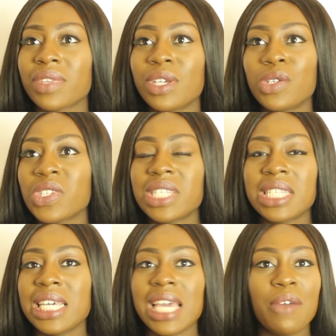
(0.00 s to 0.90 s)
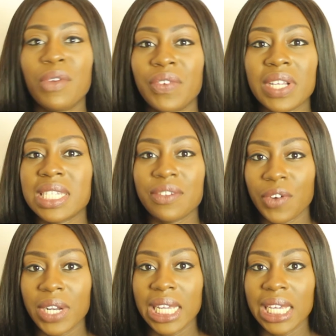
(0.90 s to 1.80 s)
you just see everything
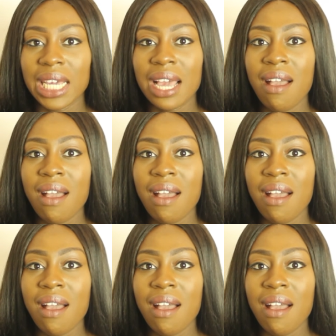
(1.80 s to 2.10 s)
differently.